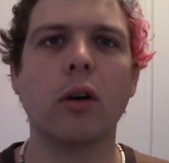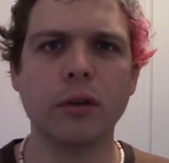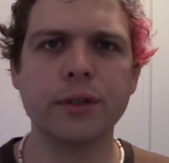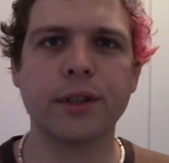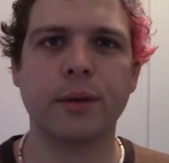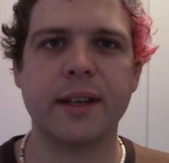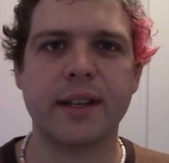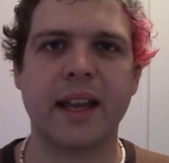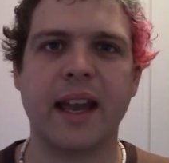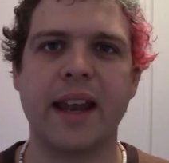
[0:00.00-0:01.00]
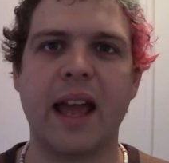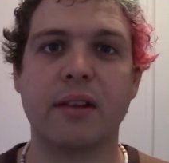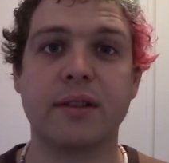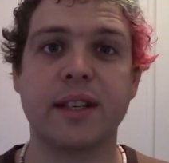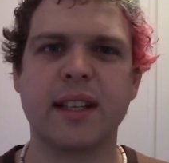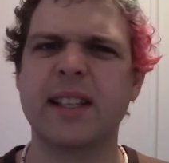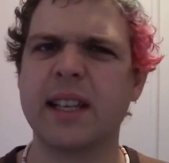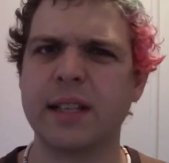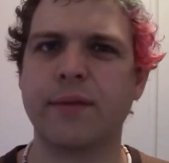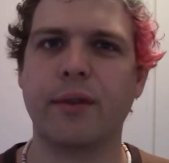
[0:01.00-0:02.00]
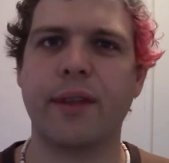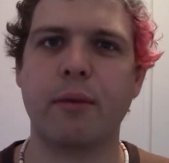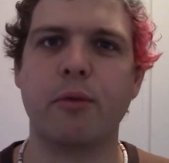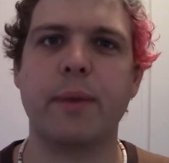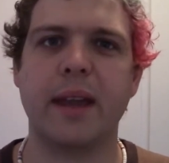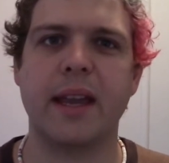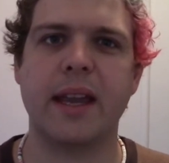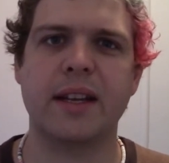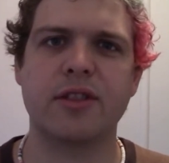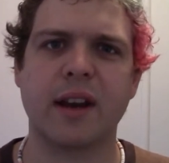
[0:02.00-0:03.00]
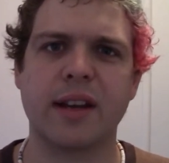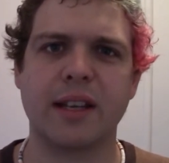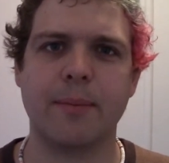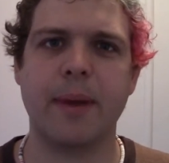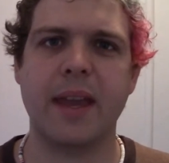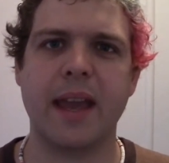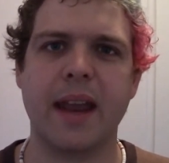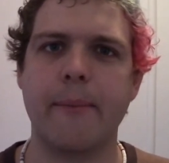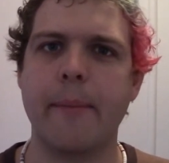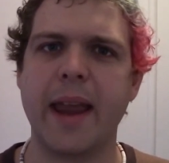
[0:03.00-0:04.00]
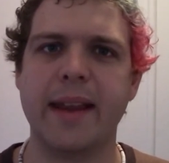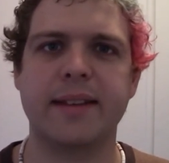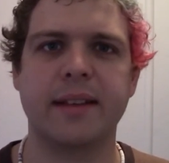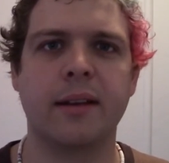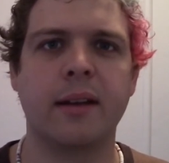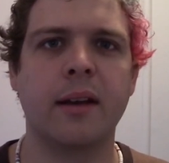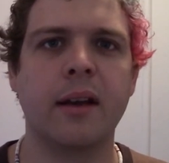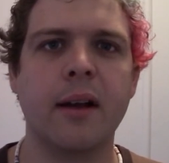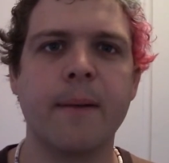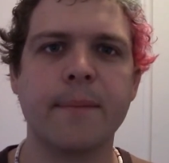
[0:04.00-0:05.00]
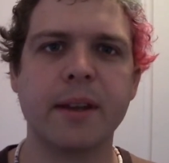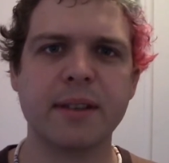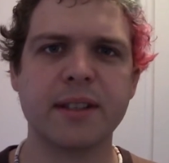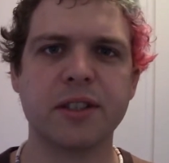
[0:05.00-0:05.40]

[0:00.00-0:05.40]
also indicate how successful they will be in attracting a peahen mate. There is a